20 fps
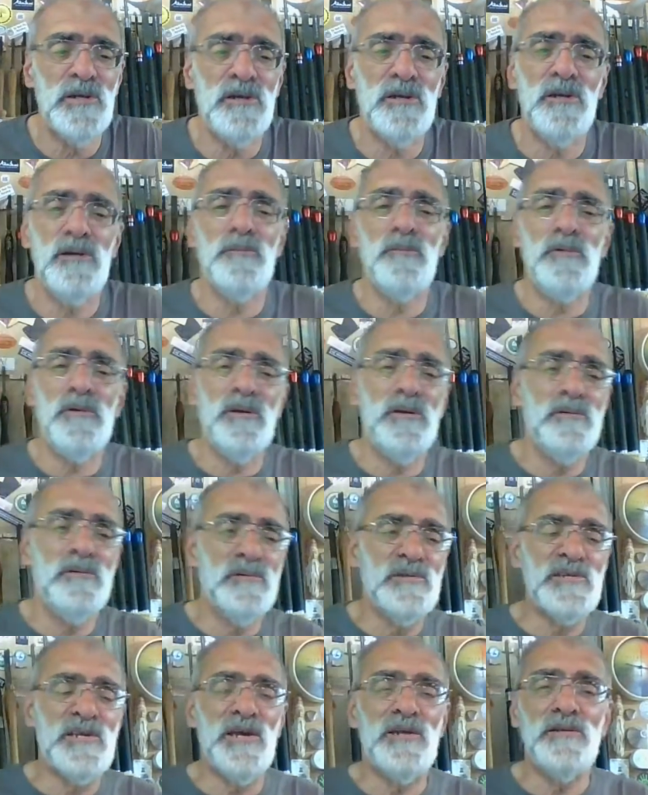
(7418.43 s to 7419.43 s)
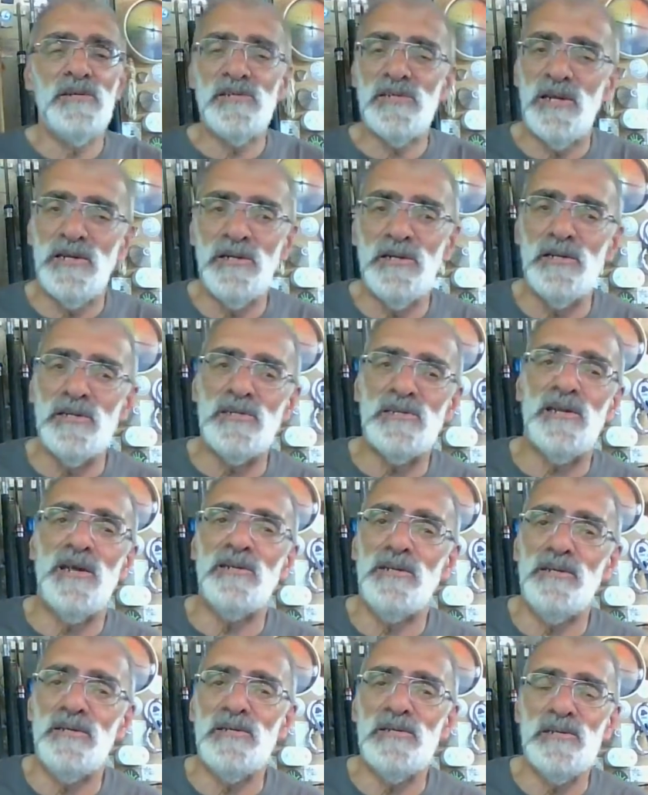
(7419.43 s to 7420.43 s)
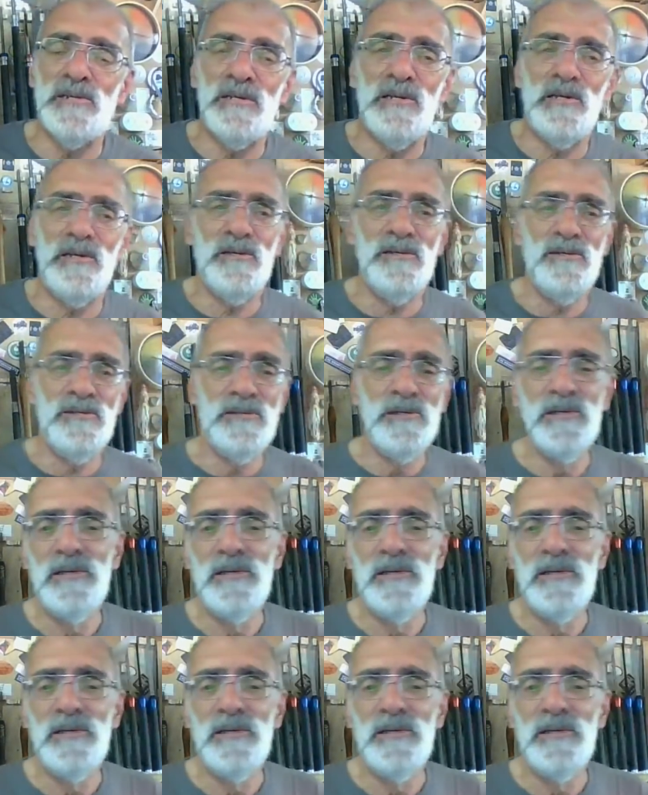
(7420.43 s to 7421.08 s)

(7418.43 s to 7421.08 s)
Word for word: Um, cellulose sanding sealer,